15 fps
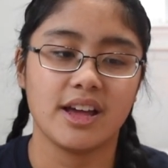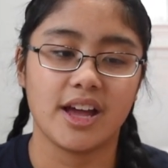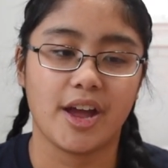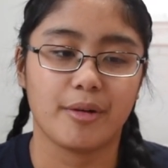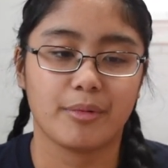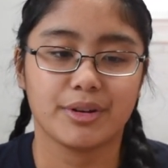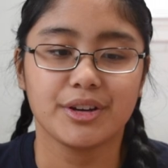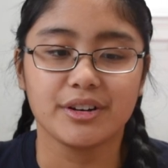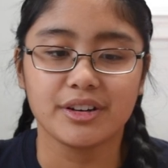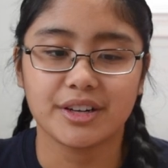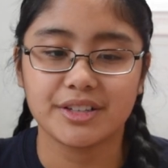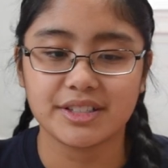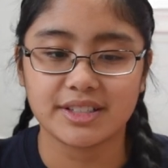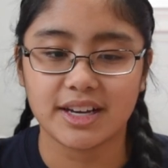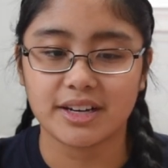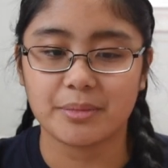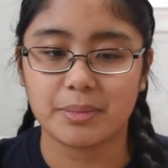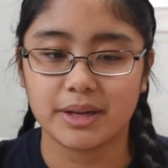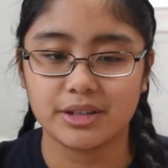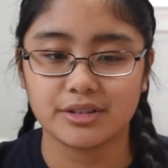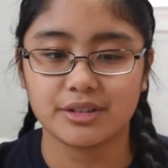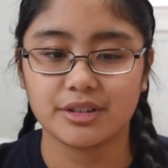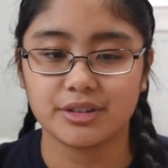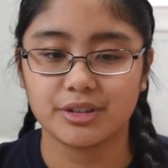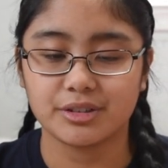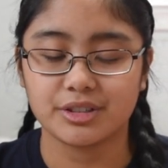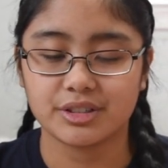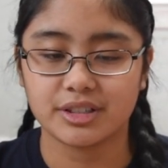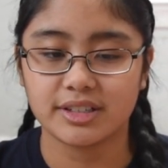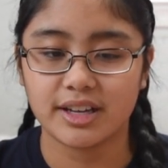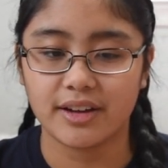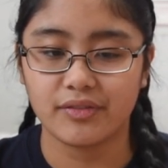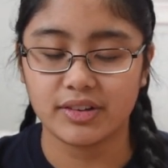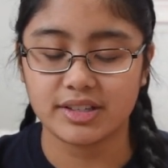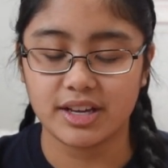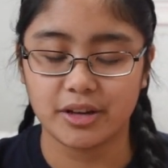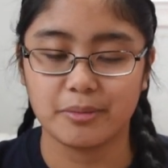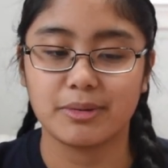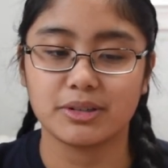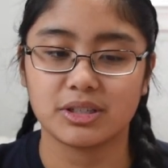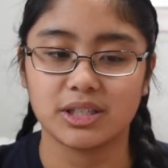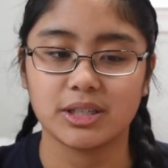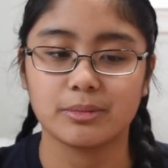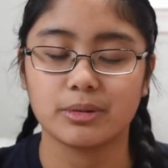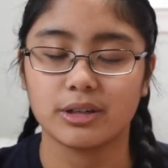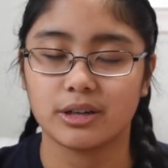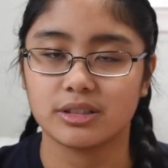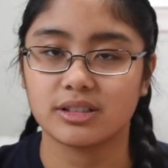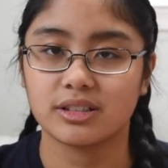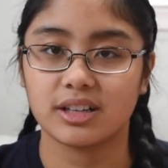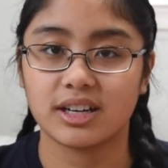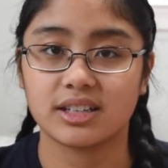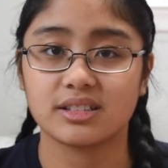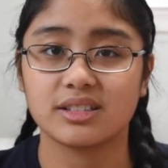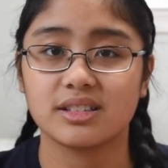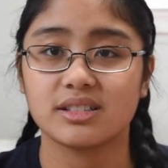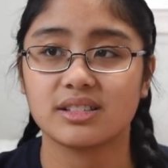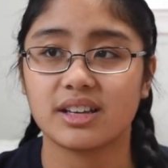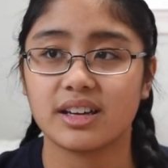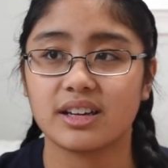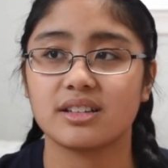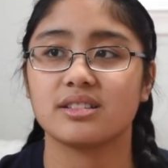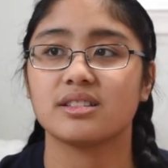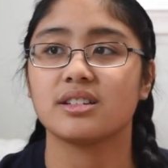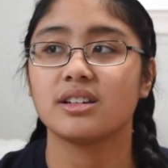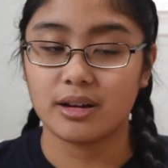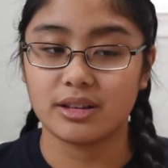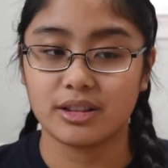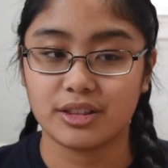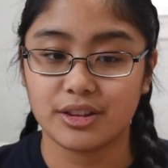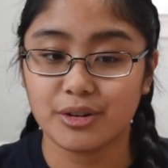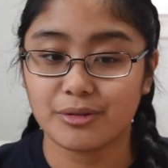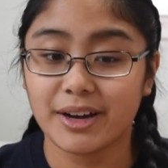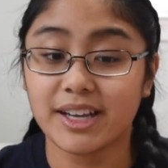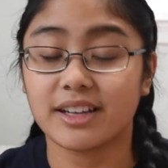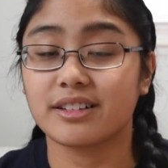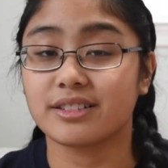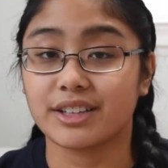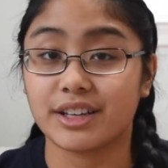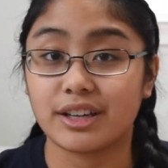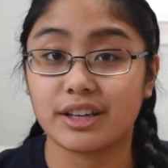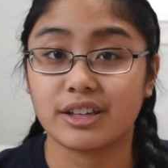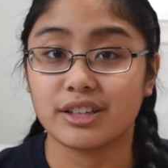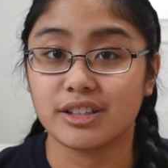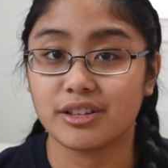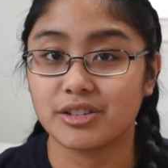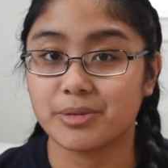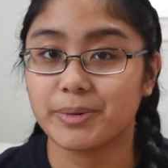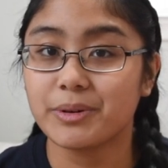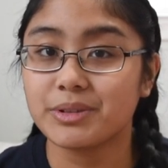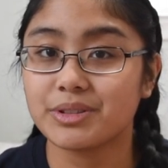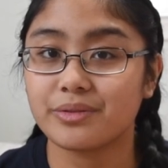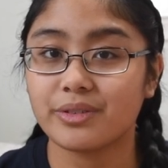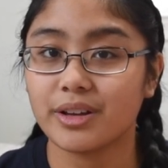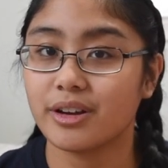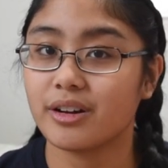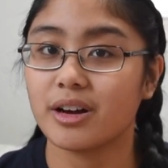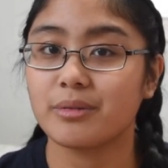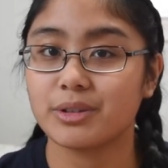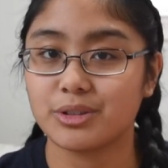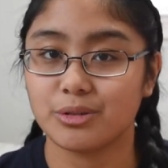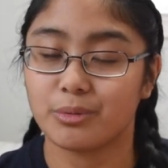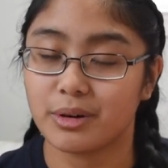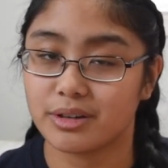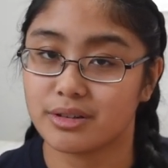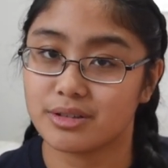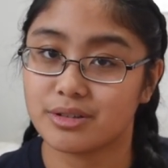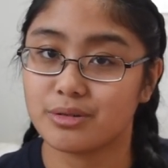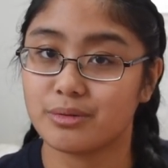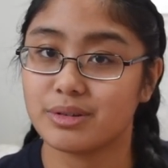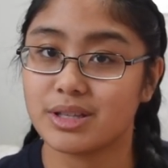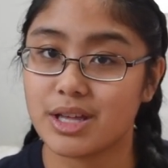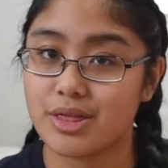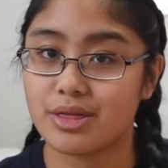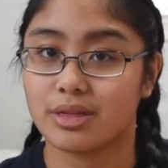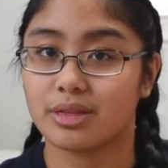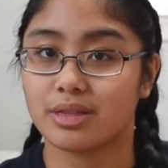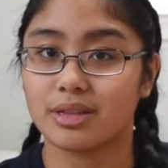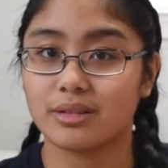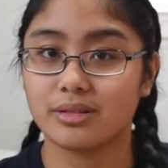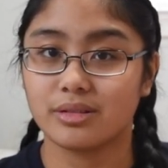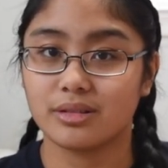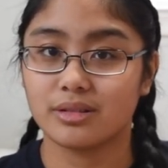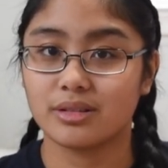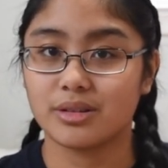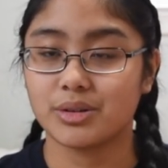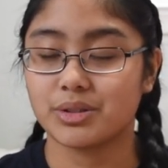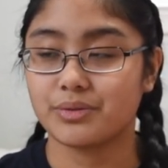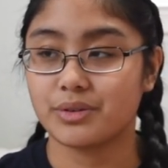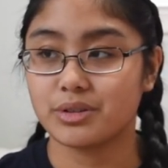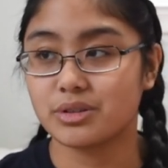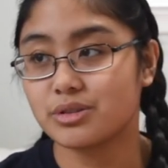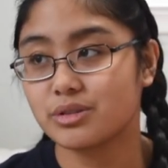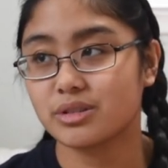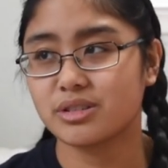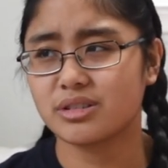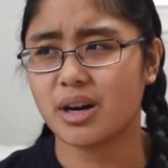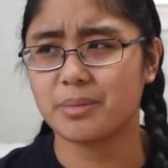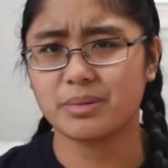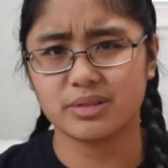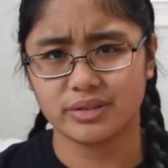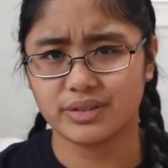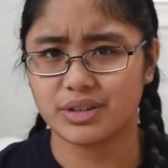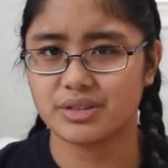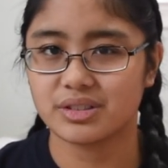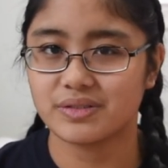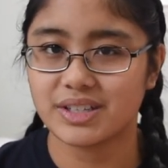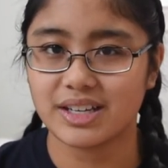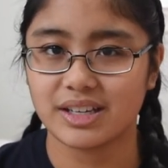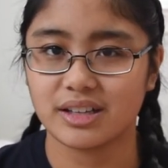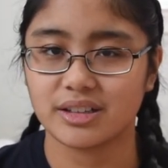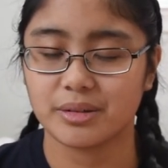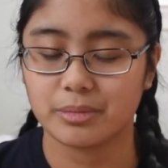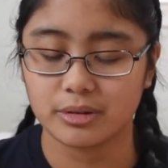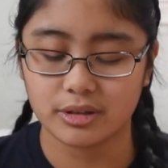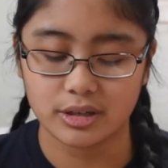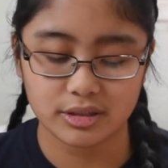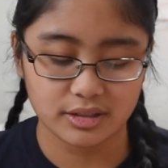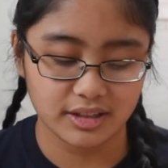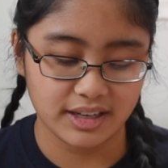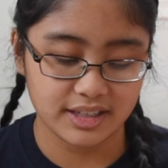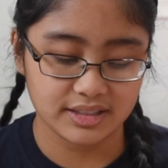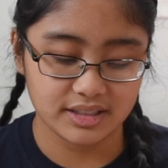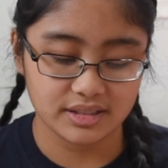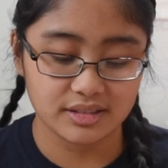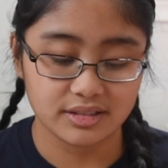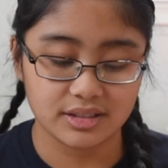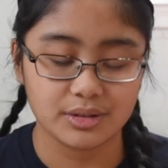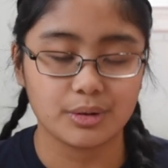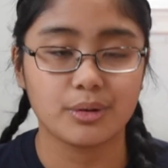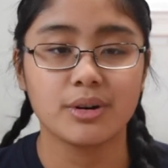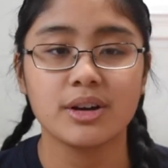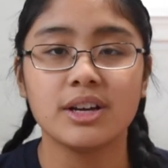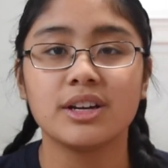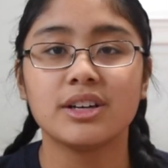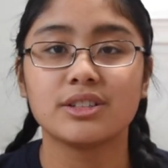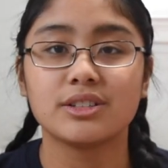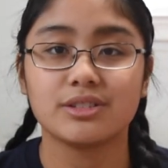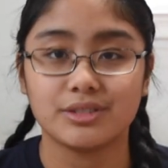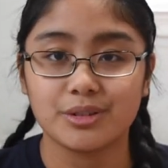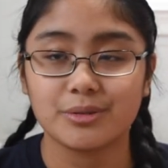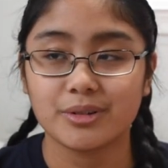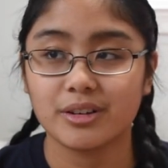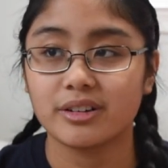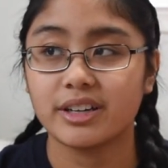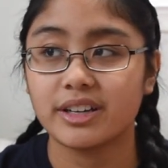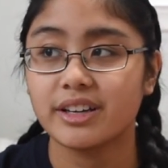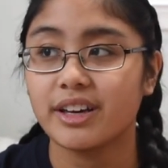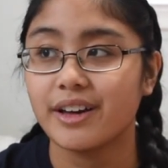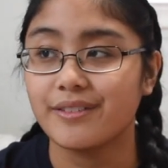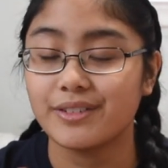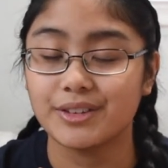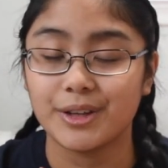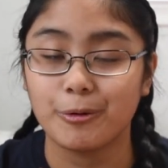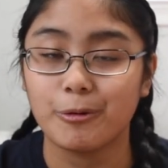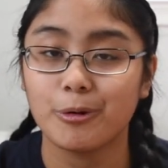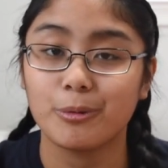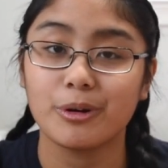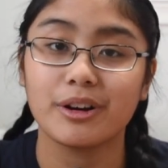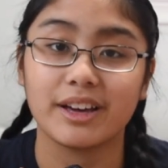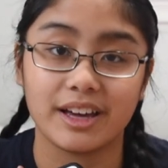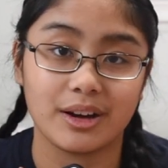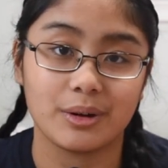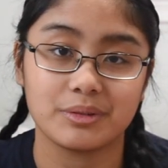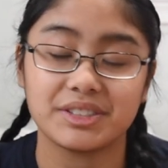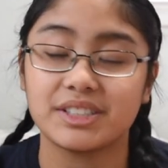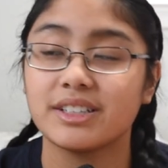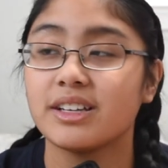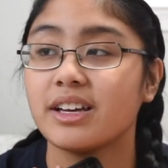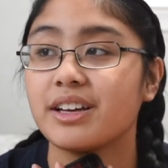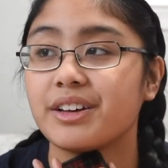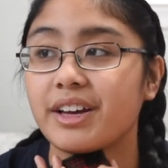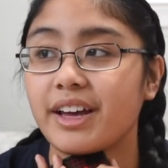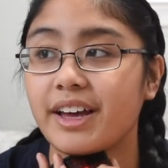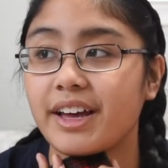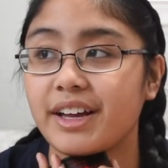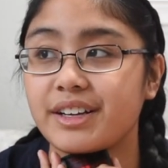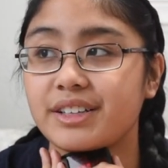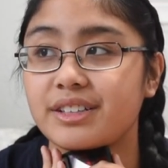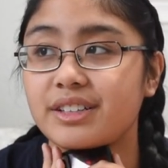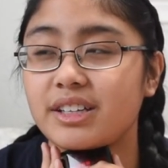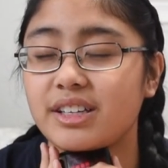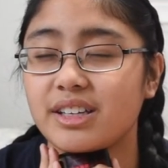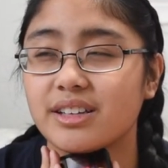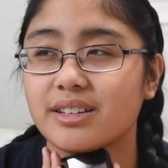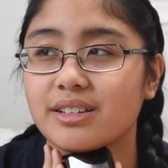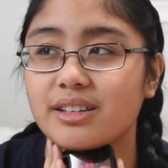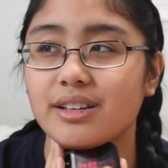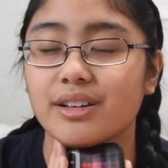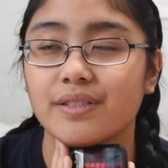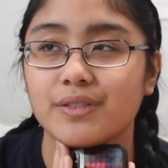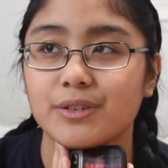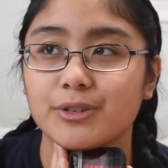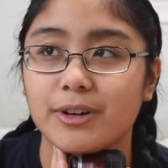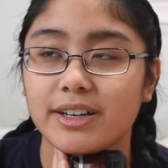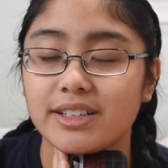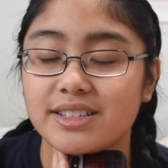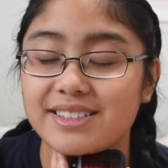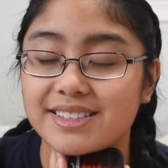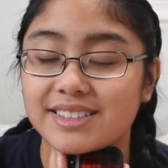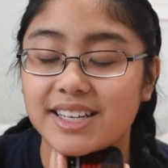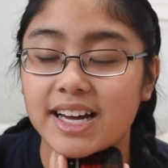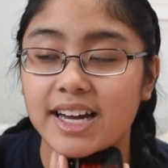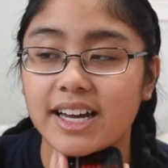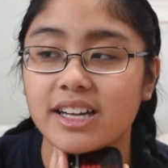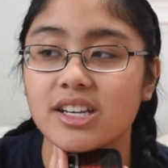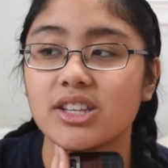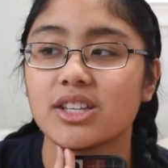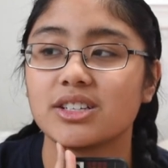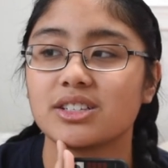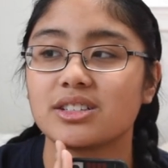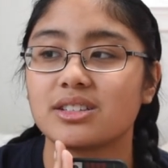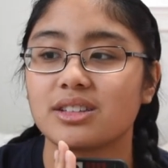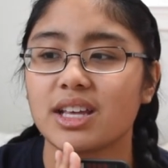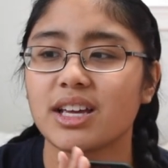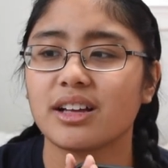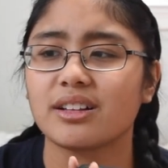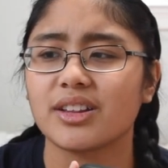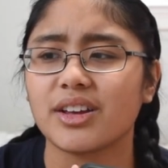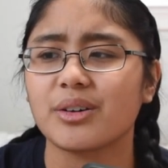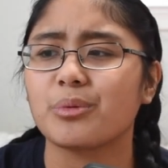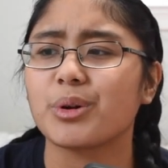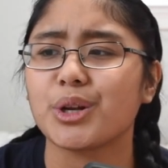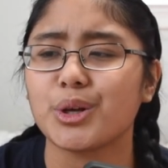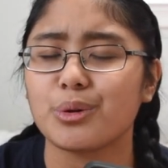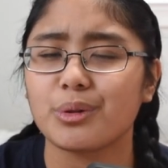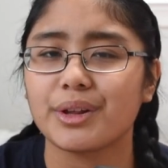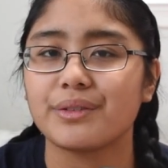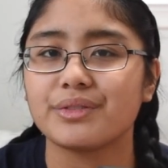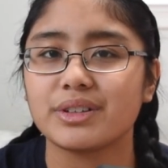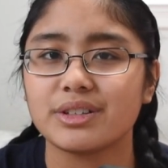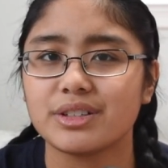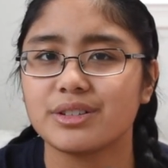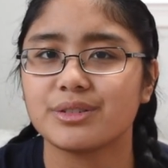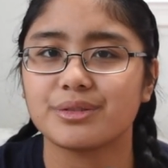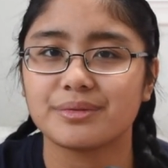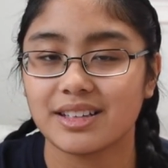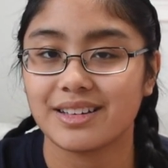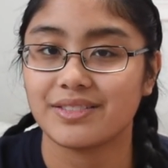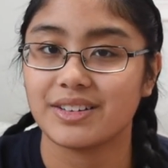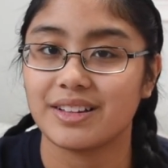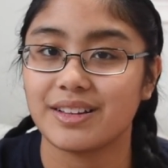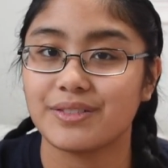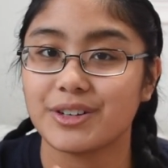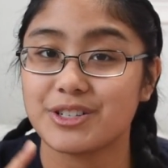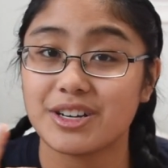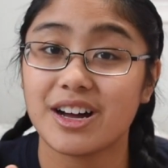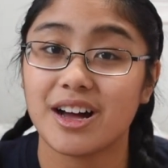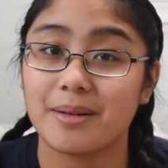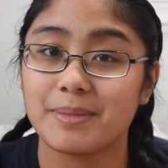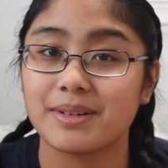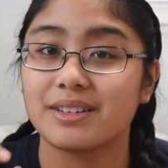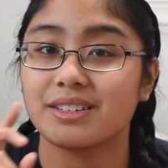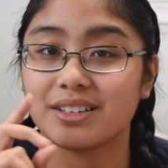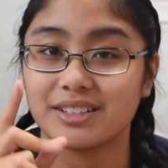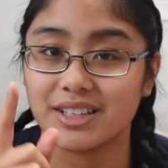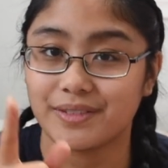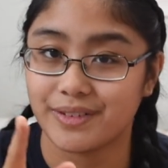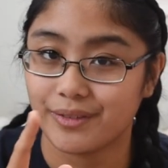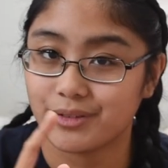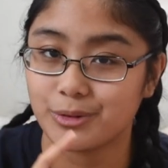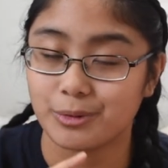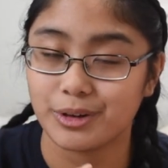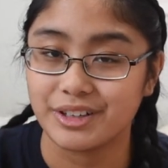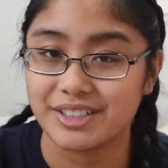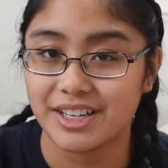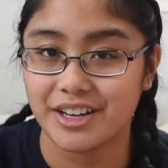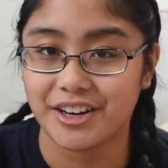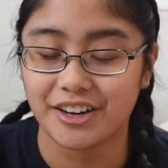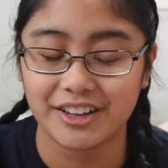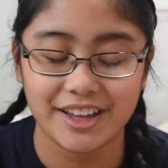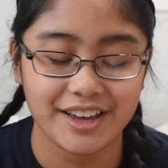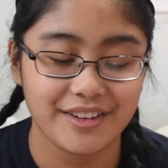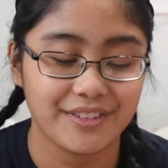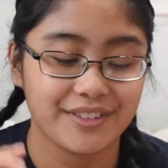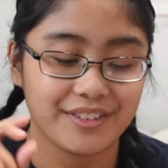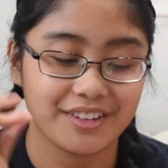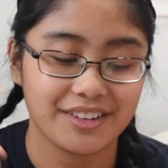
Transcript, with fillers: And when you're an undecided major, you're just gonna have to take a bunch of liberal arts classes, and theoretically you're supposed to figure out what you want to do within those first couple of years of taking liberal arts classes, so don't worry, everything will work out. And if you're trying to decide, then just think, like, what do you love to do? If you love your job, you'll never have to work a day in your life.